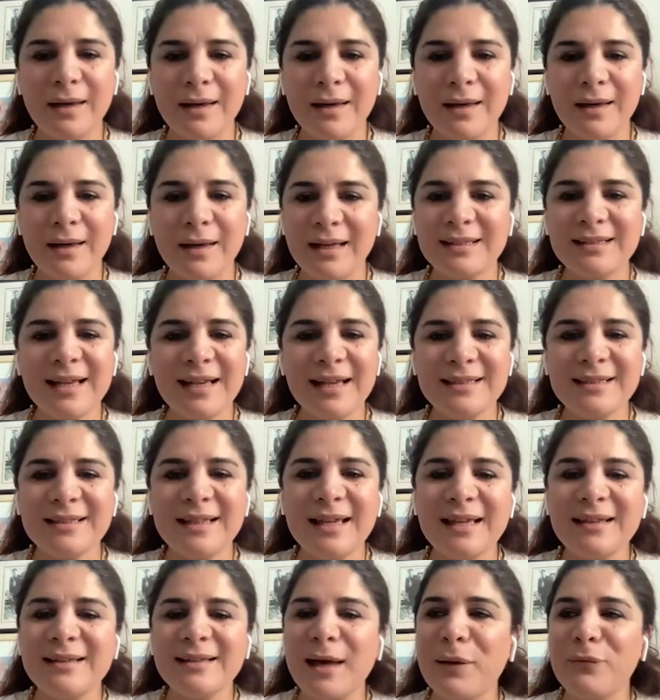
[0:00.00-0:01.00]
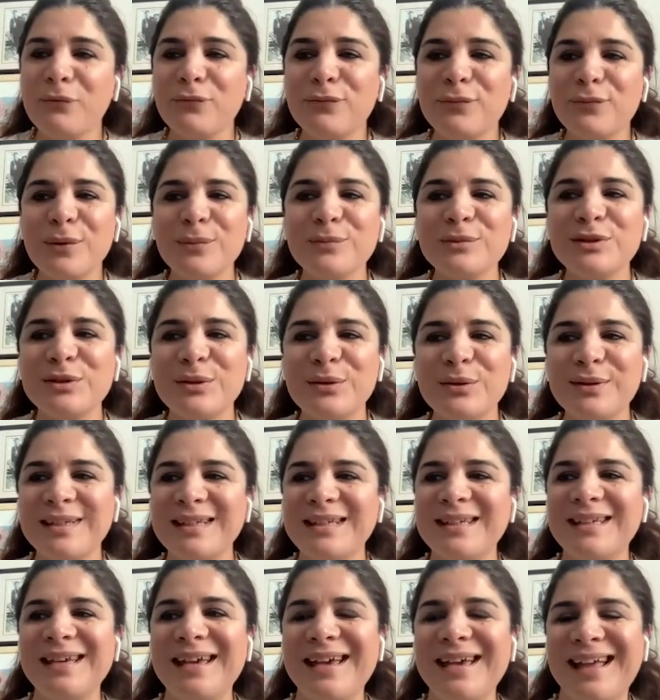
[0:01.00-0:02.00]
As I said, I'm from
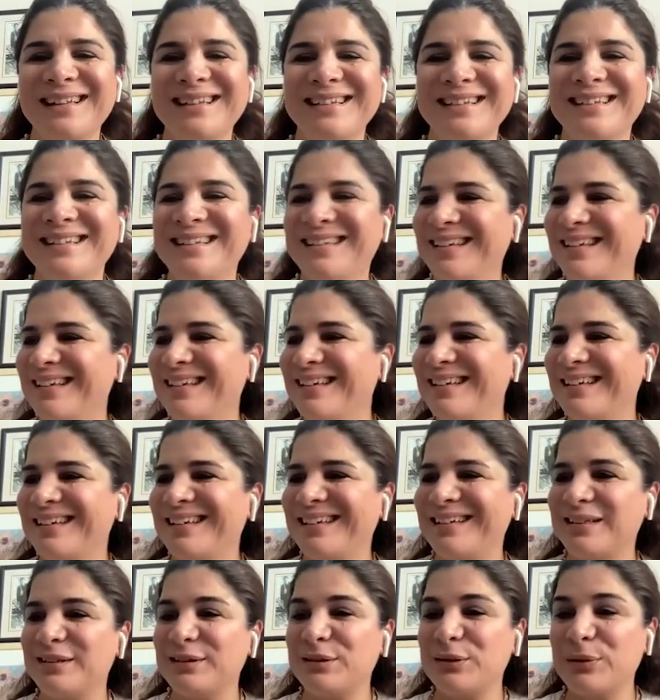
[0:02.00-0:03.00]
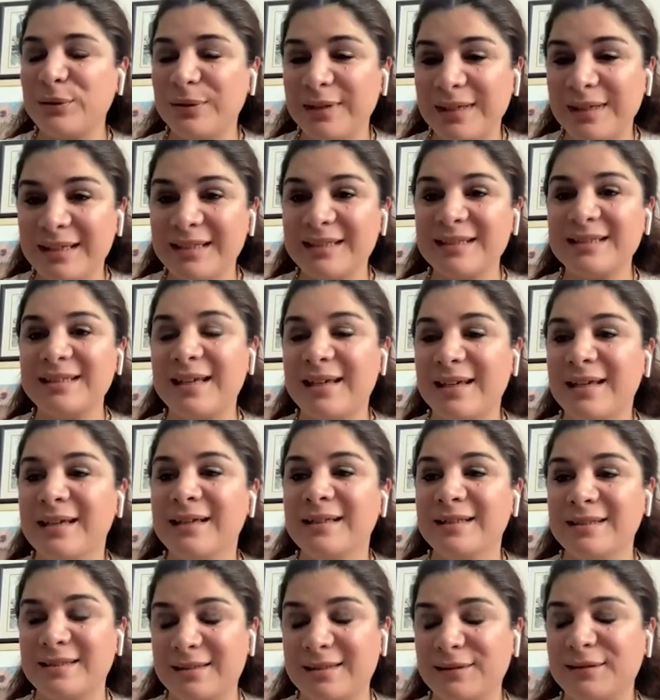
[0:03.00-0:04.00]
Turkey, and Turkey is a
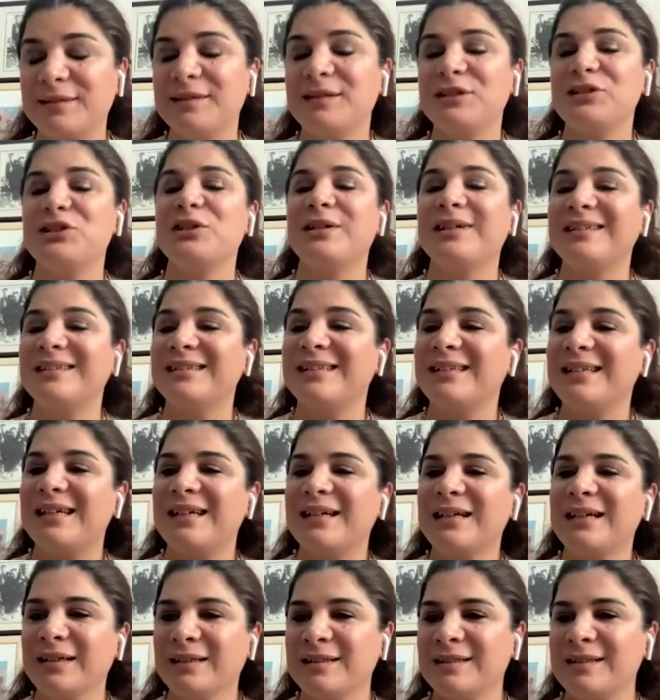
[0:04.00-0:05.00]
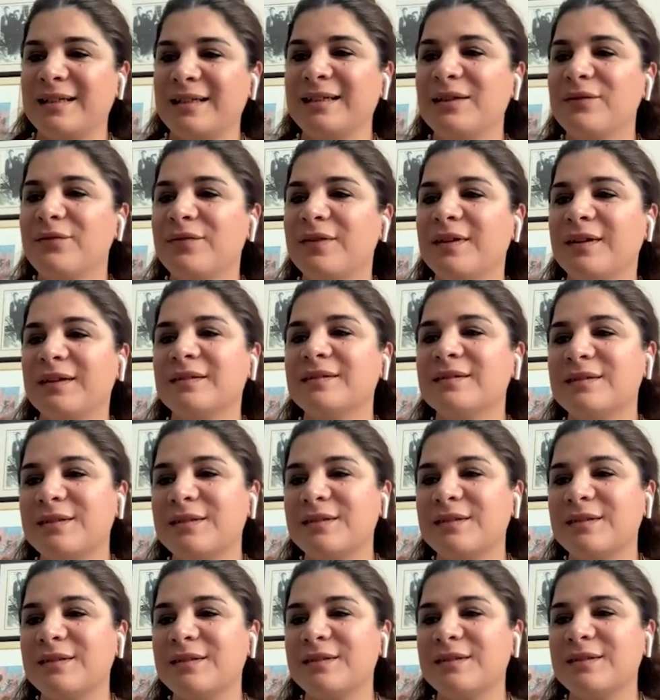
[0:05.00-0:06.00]
strategically significant
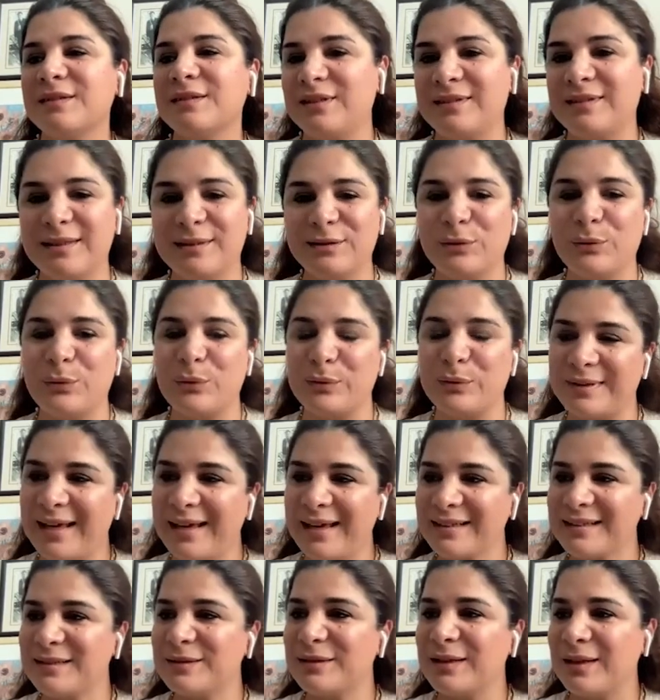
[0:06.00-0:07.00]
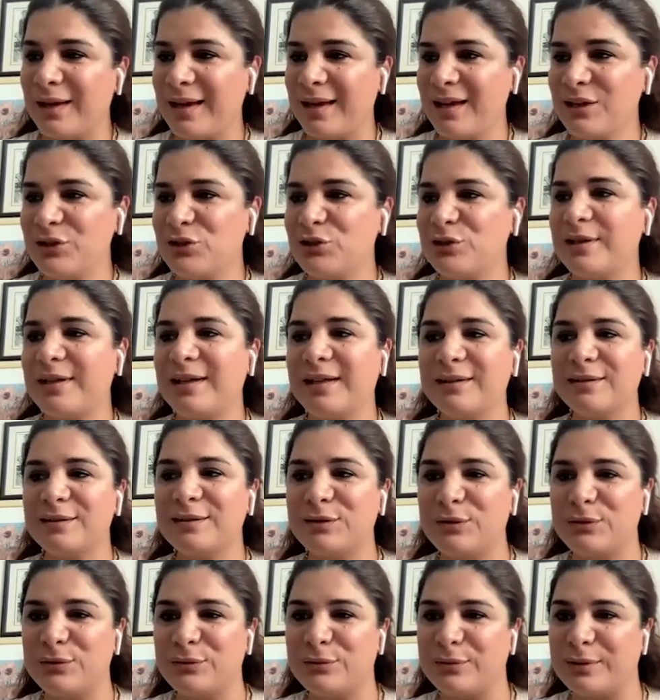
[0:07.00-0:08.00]
country that connects Asia and
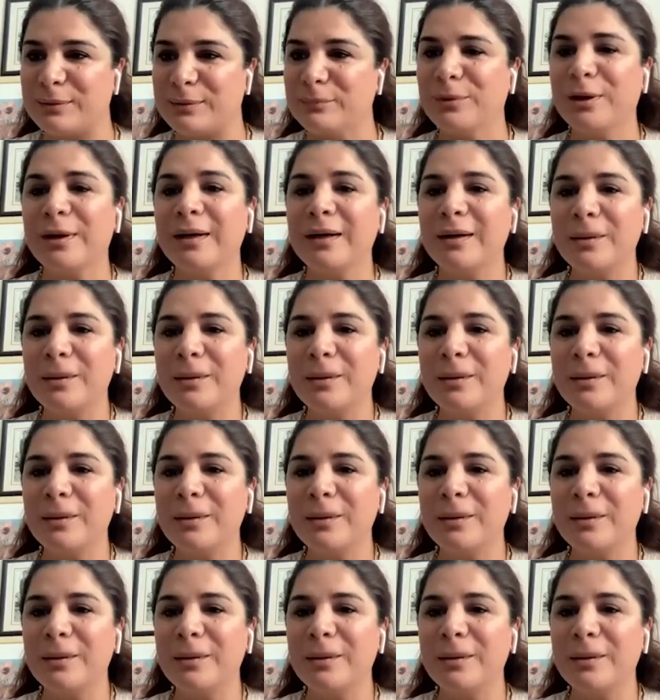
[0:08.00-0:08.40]
Europe.